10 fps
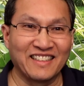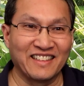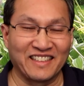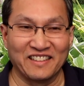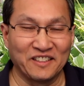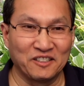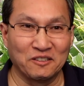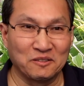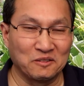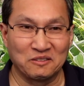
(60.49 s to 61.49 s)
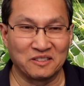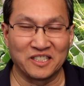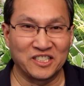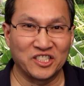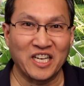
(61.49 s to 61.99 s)
like like a little
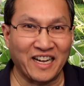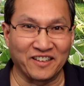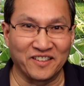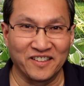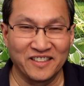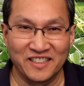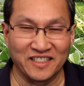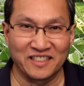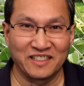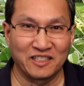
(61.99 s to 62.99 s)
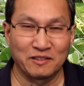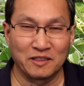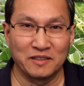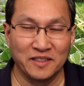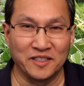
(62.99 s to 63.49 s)
shocker just
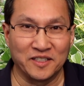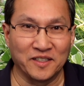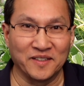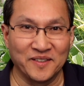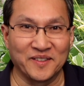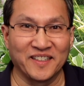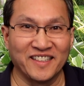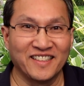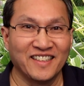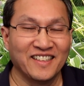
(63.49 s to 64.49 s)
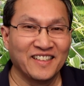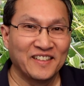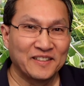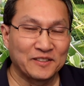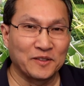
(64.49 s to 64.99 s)
hits you. Okay,
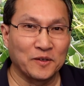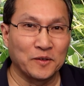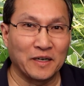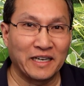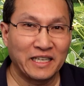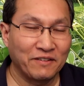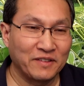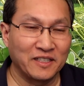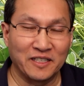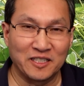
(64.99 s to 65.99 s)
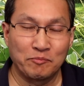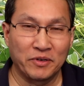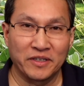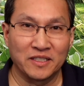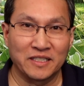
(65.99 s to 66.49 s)
so I haven't
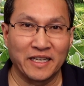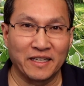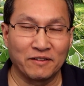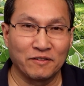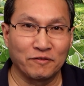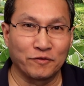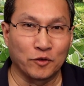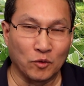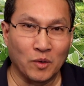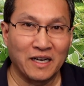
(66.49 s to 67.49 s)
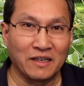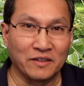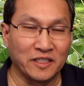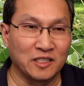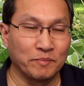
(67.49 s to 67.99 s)
experienced that for a
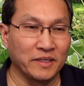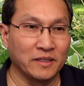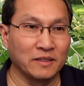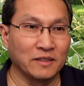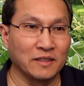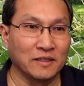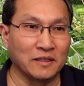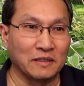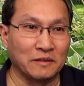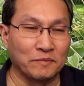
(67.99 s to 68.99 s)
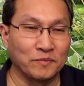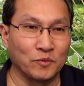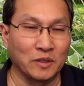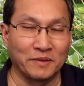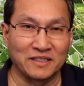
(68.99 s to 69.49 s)
while, and it's been, um,
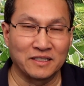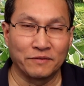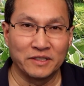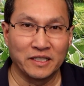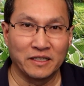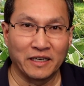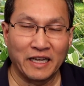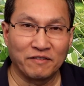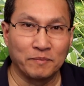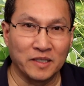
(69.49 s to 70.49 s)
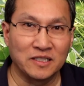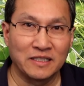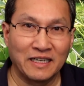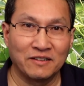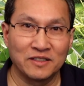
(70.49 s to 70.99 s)
what, about 17 and a half months
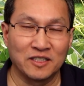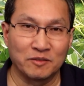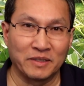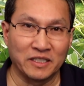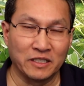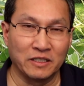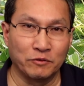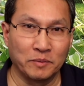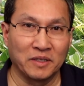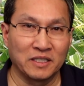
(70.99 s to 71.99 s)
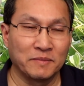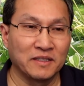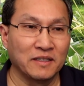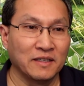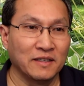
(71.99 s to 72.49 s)
now since my knee
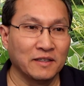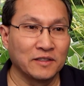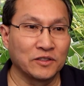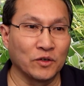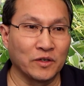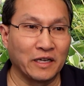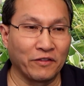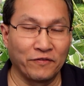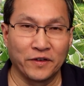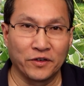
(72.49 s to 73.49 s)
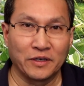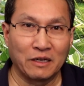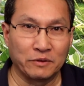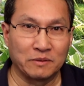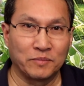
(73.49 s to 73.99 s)
replacement. So I figured
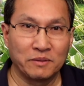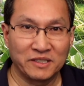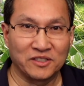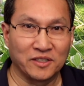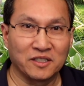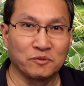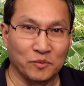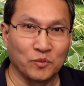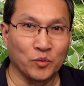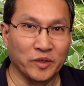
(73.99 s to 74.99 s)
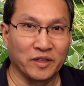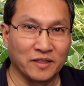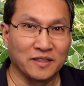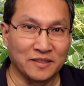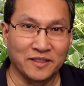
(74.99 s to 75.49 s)
I was pretty much done
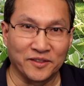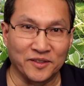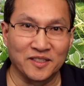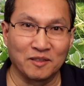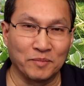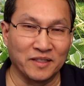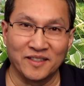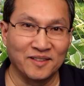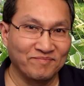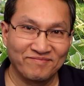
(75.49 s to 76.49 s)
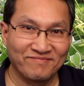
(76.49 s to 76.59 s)
with the zingers, but no,